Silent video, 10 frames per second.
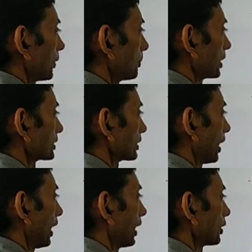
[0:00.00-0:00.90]
form is
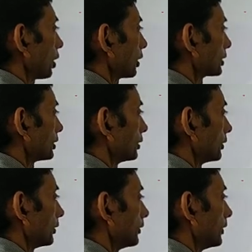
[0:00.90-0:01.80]
R dot
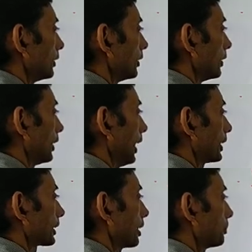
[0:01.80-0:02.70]

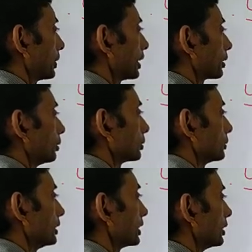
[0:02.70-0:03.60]
n cap equal
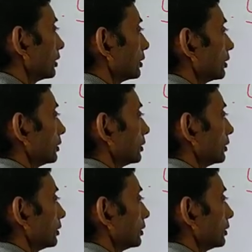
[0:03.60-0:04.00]
to D.